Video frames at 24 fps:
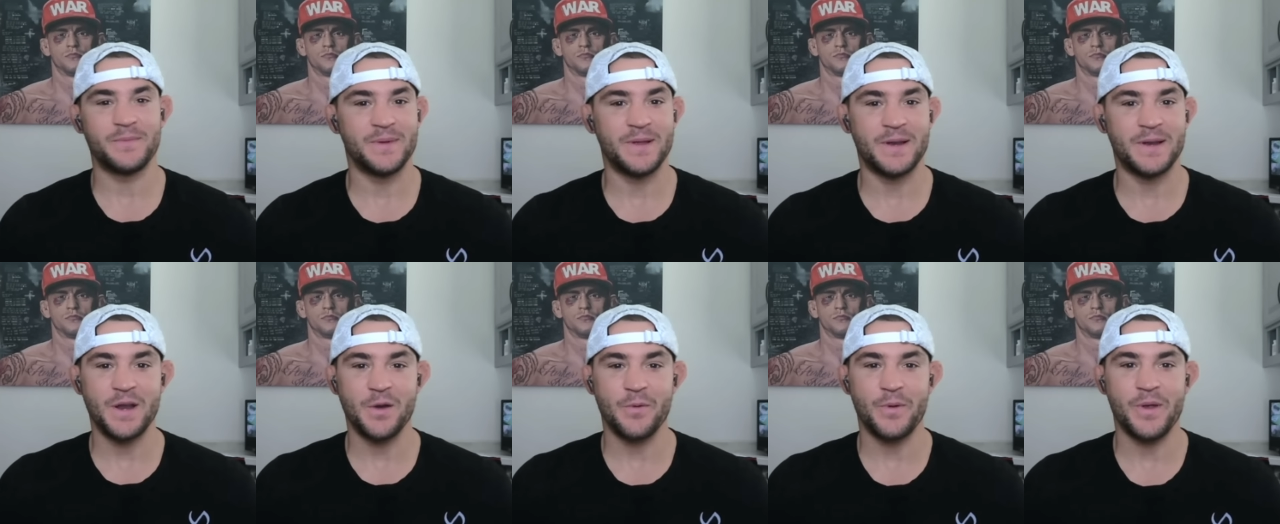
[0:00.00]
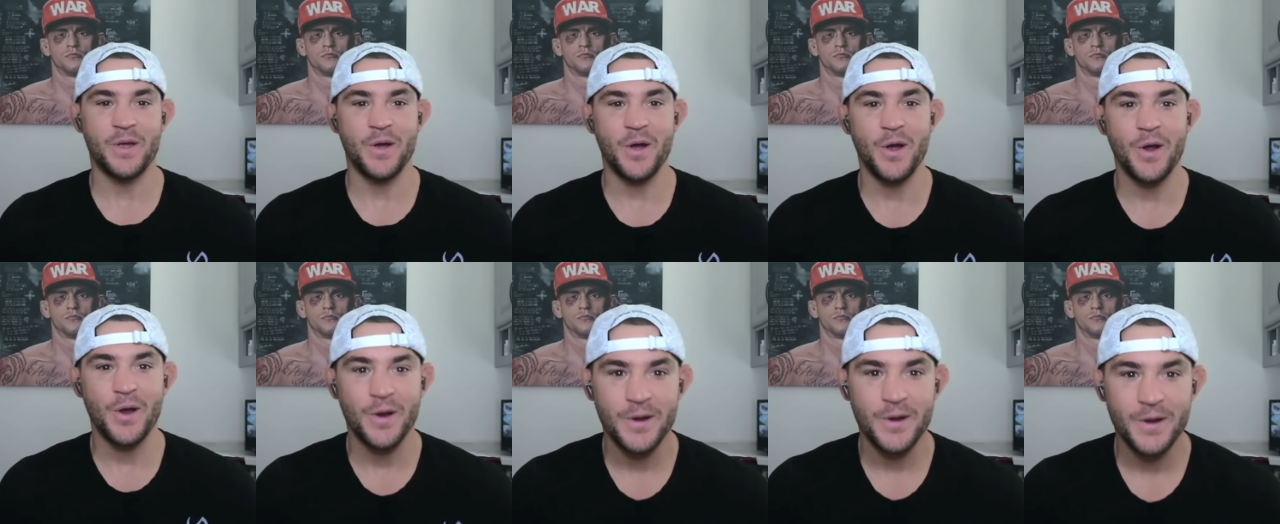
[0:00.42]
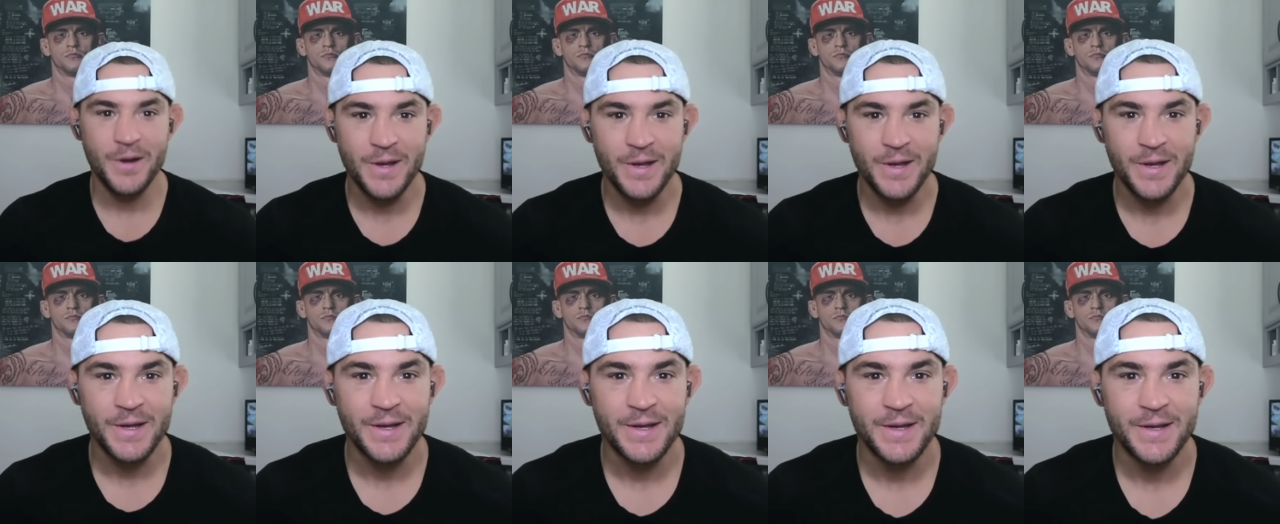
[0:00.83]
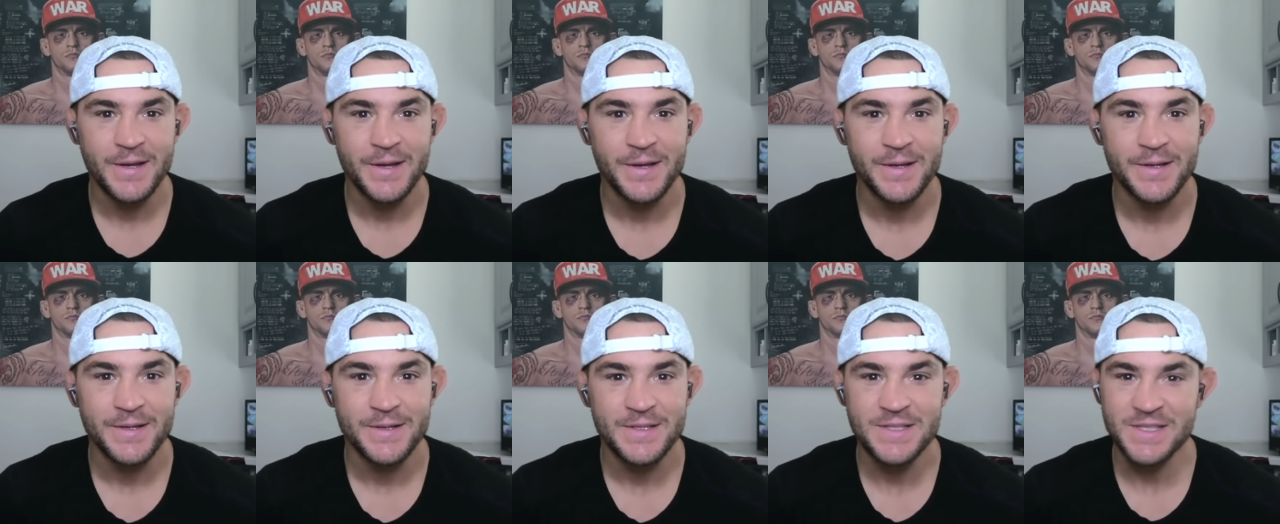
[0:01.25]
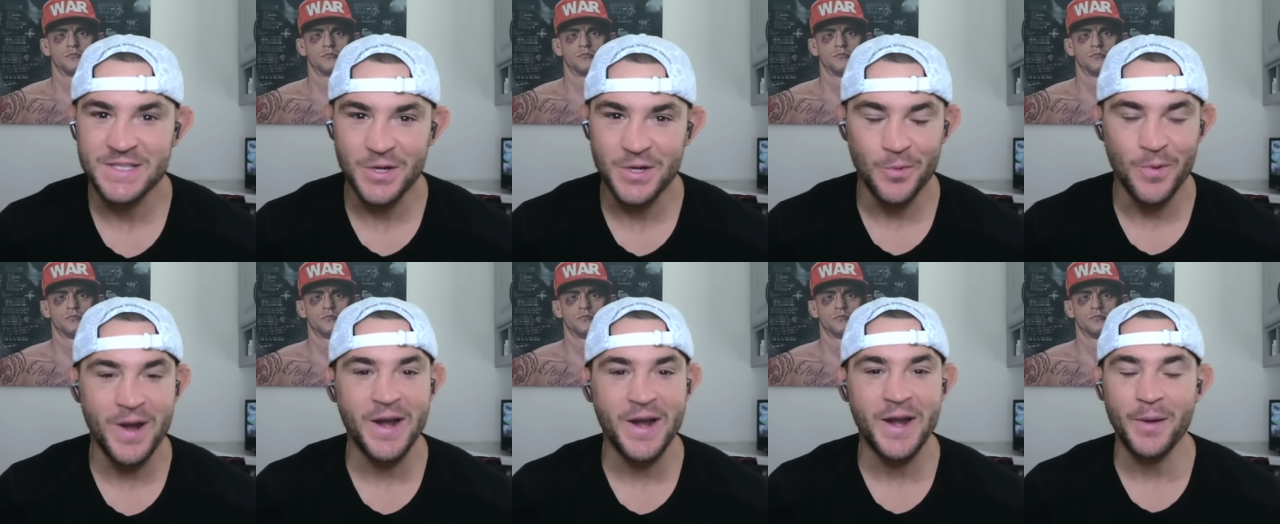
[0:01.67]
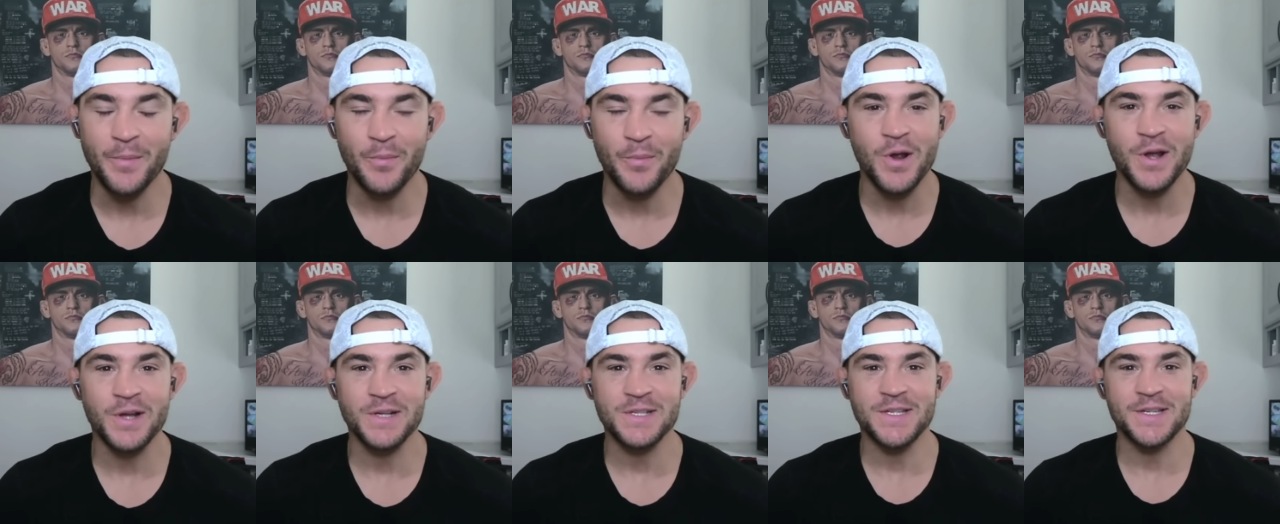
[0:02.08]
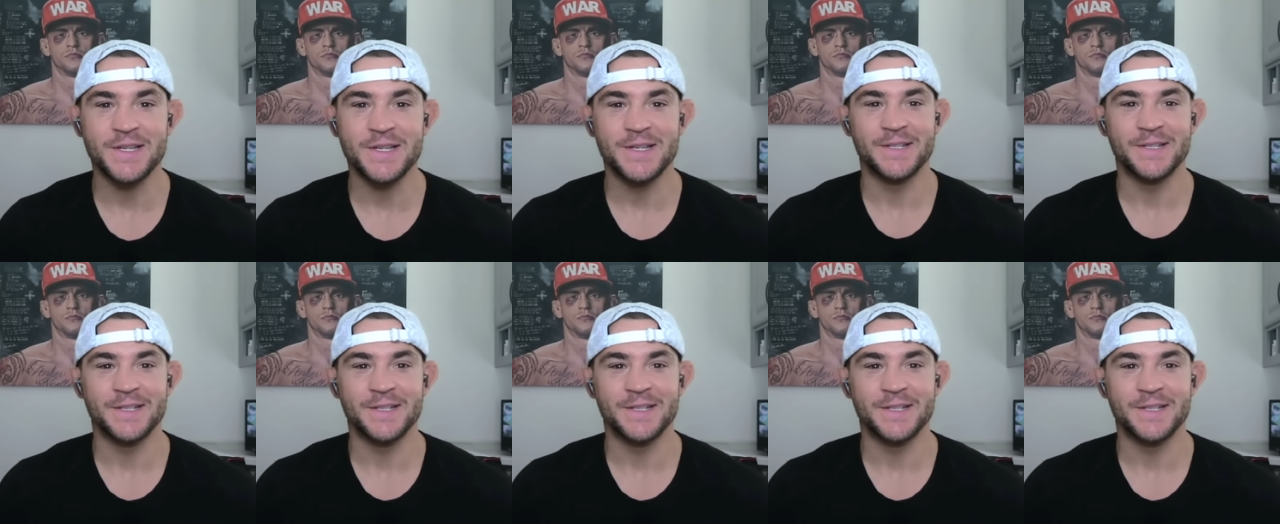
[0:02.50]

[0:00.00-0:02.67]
Speaker 1: and here we are. Still running in Brooks.